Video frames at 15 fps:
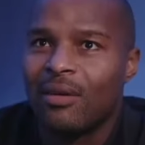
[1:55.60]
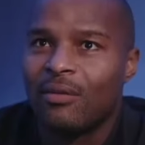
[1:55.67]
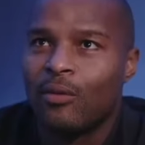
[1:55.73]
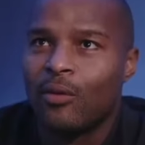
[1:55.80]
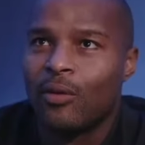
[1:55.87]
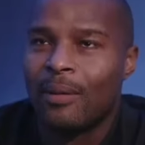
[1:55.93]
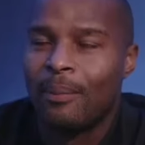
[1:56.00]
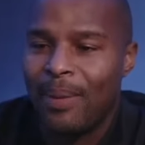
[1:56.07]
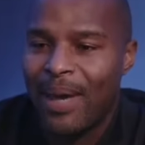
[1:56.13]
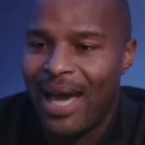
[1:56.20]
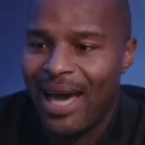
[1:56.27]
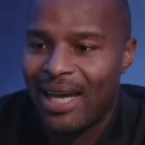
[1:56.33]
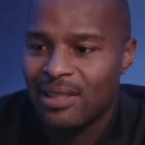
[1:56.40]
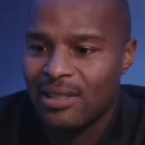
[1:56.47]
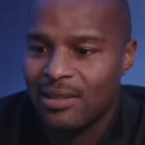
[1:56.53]
for the
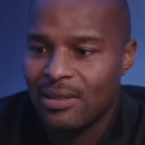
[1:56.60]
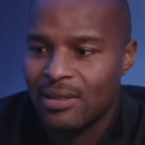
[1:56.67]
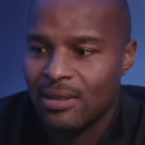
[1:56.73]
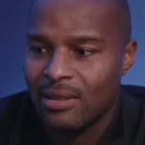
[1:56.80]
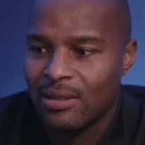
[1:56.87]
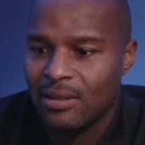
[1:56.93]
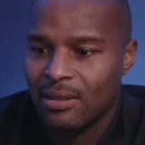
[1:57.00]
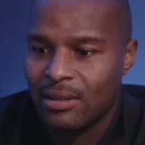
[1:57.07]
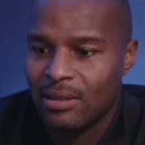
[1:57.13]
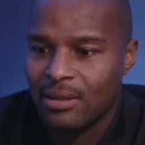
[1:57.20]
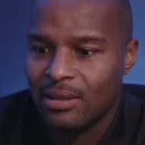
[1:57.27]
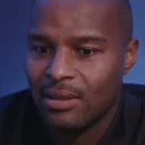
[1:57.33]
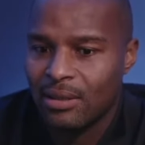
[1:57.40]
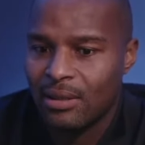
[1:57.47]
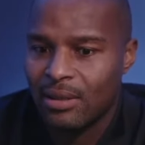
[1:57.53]
past,
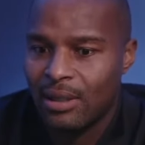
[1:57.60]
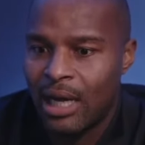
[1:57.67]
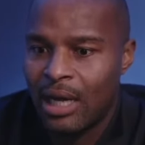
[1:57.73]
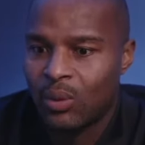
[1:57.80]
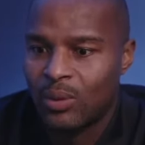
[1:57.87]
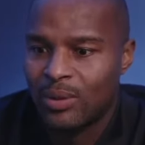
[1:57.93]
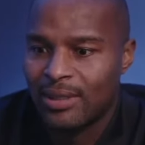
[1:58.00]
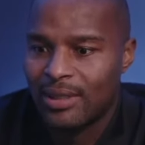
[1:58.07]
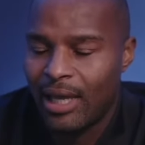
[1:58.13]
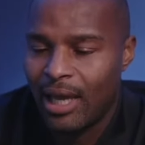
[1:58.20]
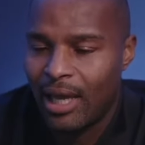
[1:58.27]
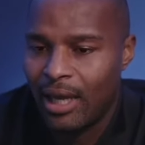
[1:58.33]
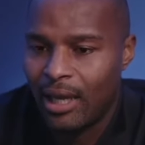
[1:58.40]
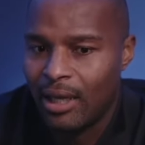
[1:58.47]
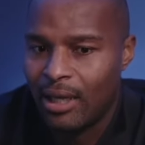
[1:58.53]
I would
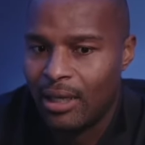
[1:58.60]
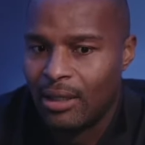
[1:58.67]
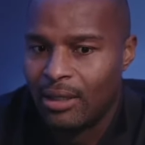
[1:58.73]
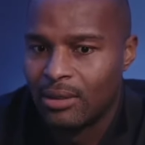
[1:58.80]
say